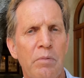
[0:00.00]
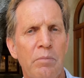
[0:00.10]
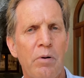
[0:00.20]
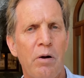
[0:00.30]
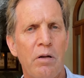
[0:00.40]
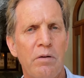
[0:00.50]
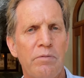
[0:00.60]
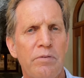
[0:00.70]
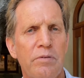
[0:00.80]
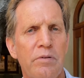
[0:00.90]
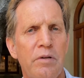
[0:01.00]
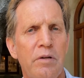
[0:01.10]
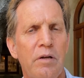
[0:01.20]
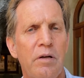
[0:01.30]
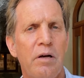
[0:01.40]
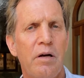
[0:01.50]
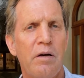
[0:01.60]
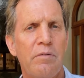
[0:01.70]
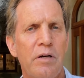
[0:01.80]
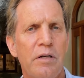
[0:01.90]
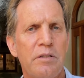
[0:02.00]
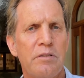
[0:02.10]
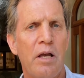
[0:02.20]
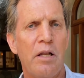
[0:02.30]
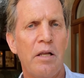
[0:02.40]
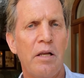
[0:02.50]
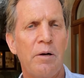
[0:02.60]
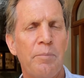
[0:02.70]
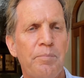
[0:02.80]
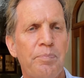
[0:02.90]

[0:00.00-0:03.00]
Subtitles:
part of designing here.